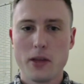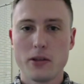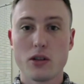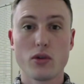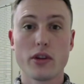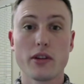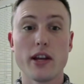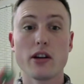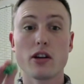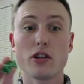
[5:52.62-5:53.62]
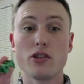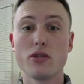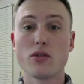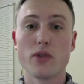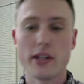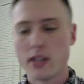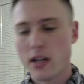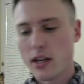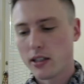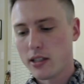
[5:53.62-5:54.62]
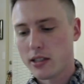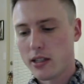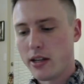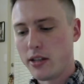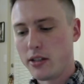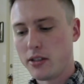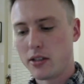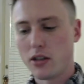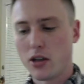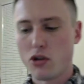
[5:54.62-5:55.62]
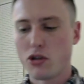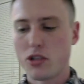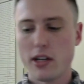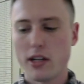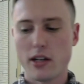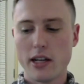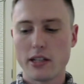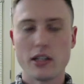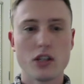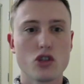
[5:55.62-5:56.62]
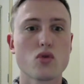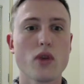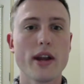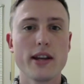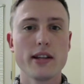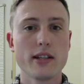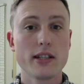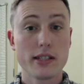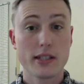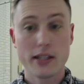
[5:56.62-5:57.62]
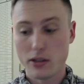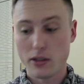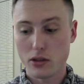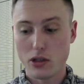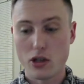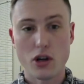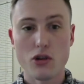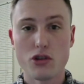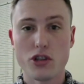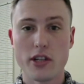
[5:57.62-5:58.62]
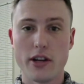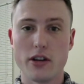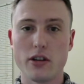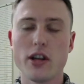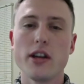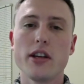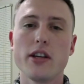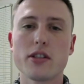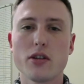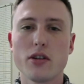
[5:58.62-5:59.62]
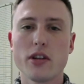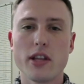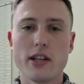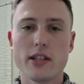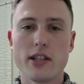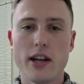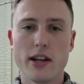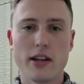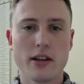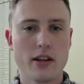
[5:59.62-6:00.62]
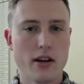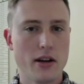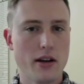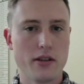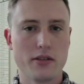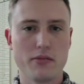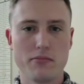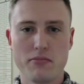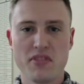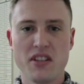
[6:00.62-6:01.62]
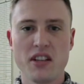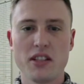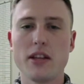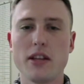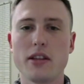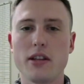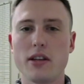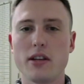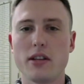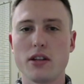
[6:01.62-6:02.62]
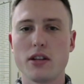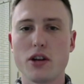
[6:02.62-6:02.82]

So we take our 2 greens, and let's say he's negotiating against a trained, skilled negotiator. He's going to then take, say the